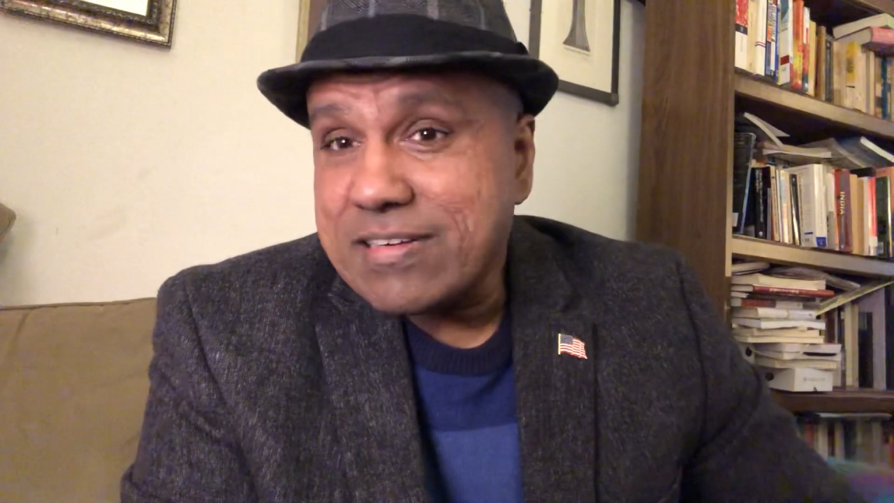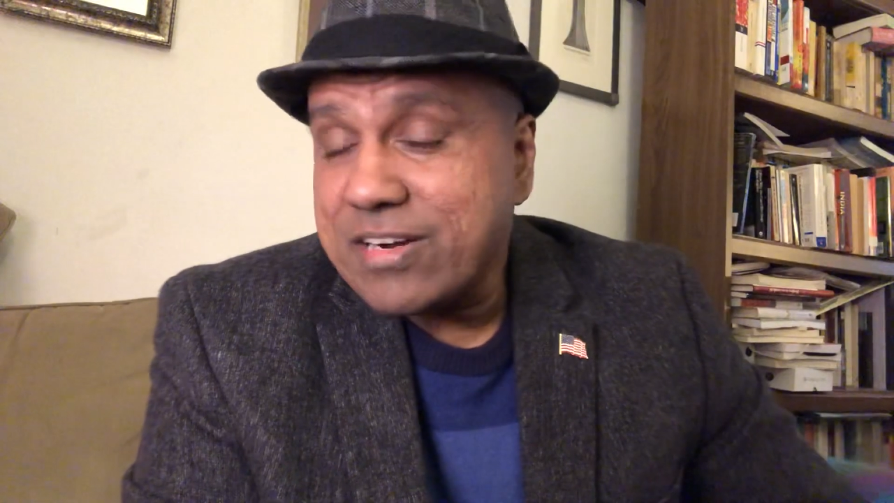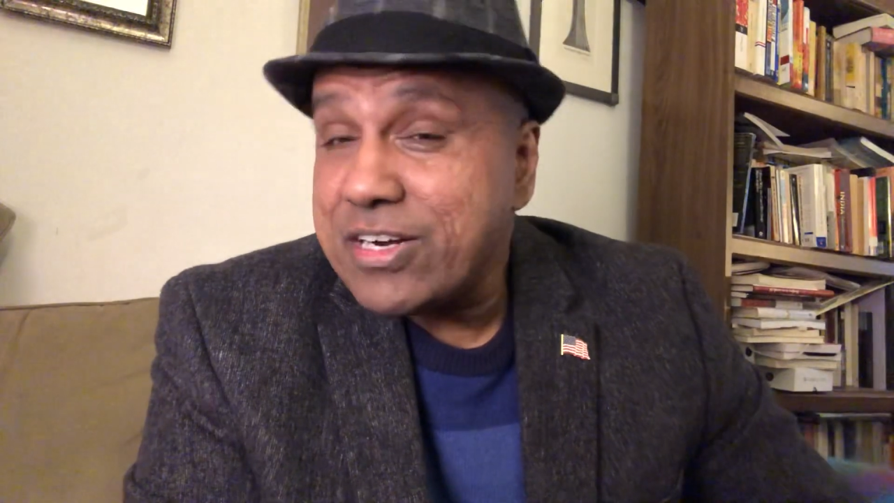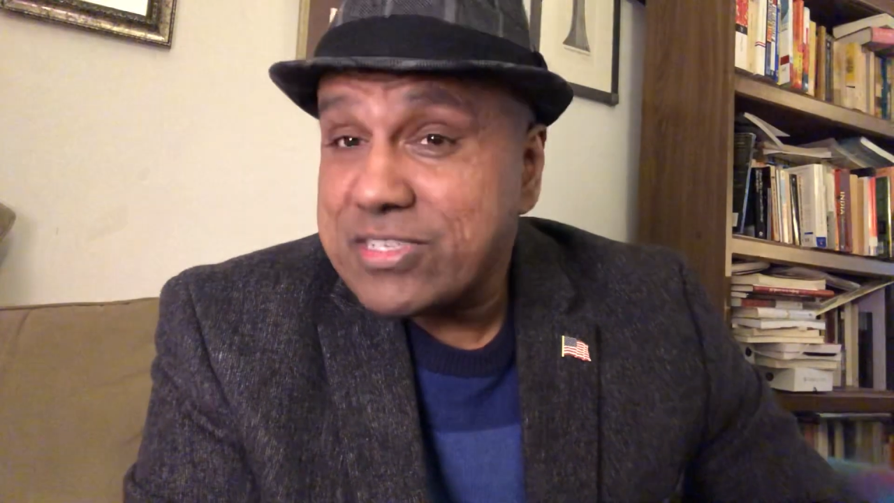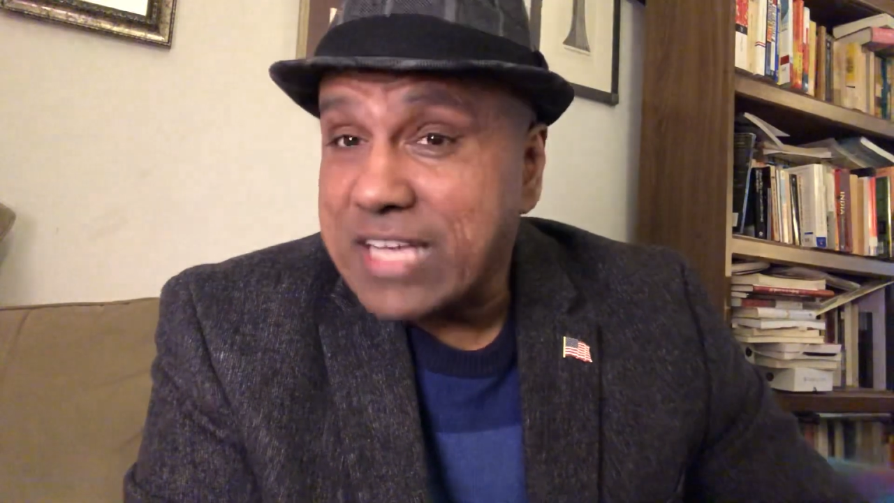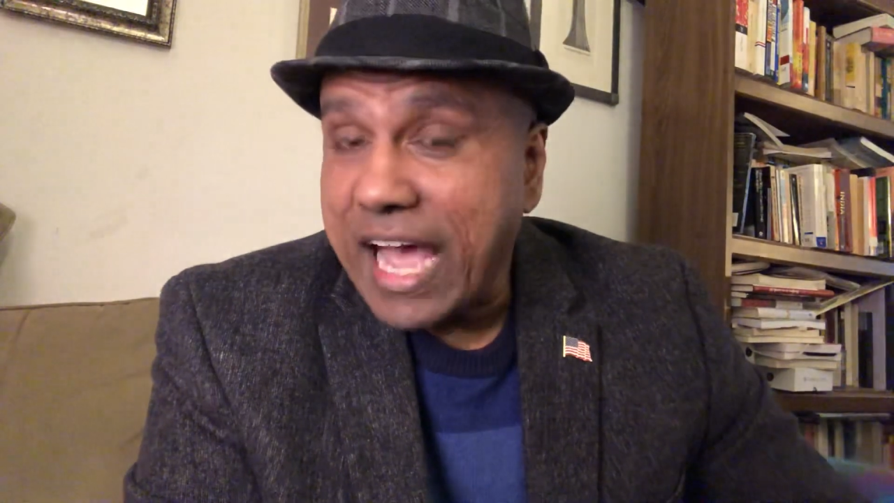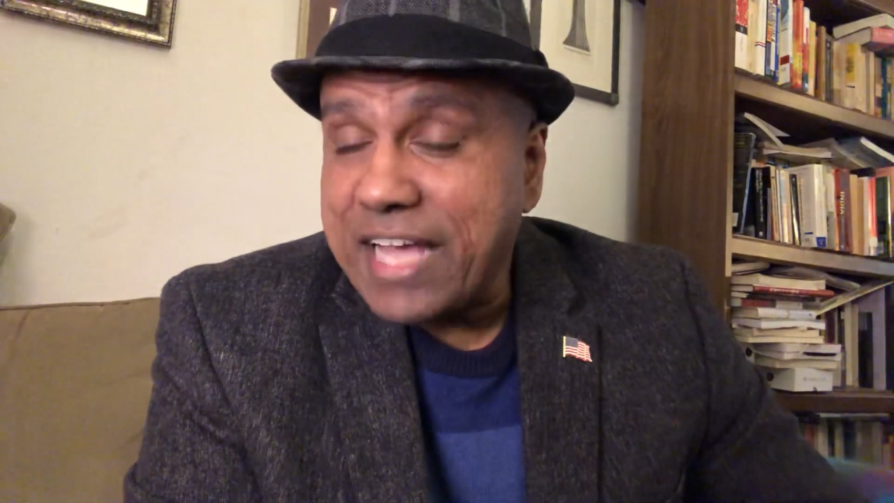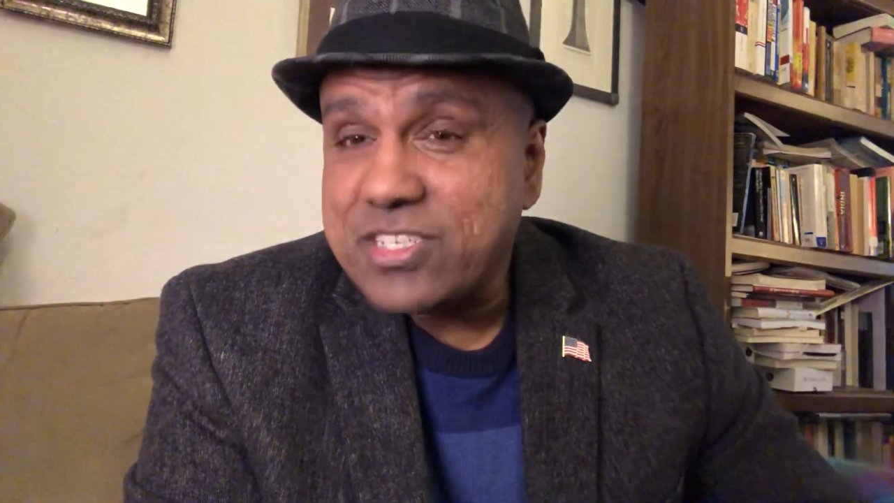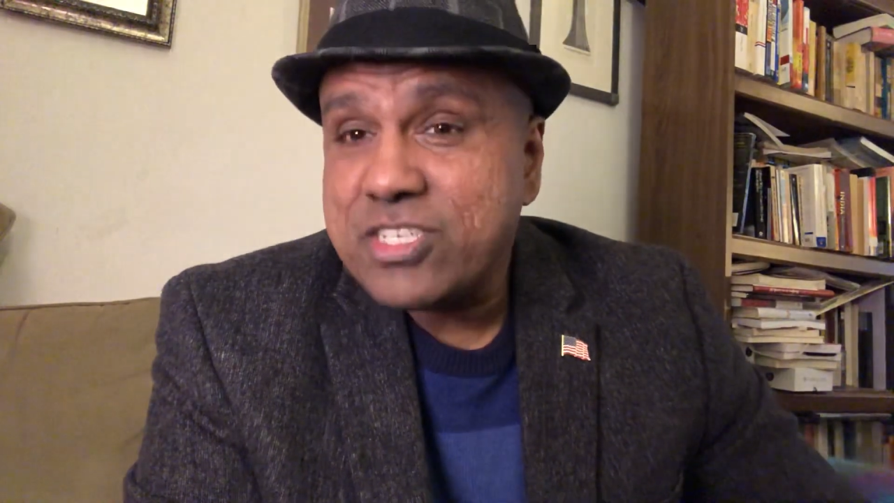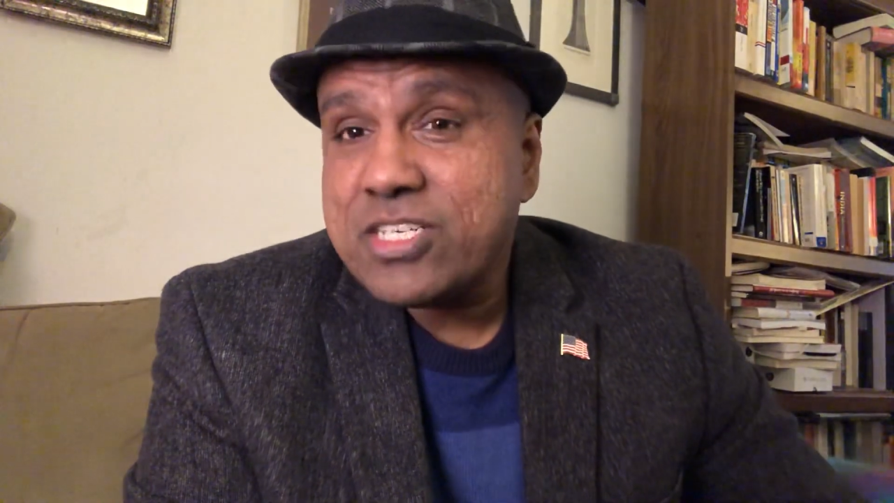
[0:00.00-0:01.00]

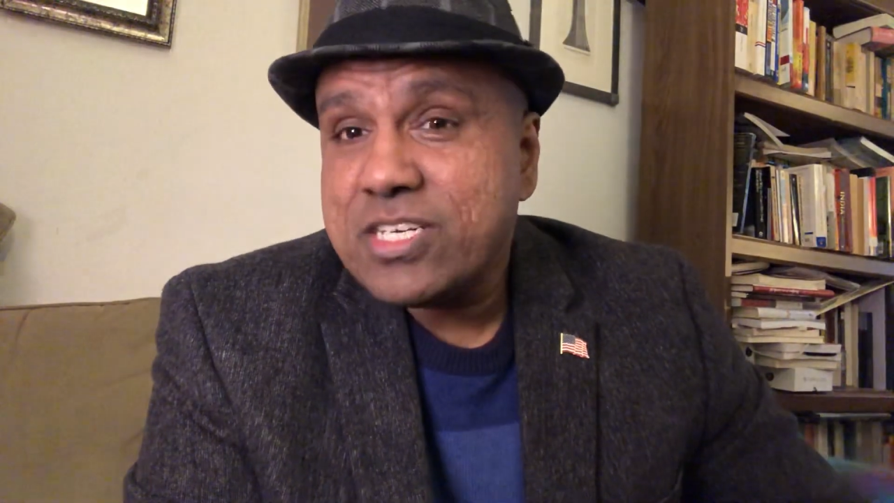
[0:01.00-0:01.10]
criticized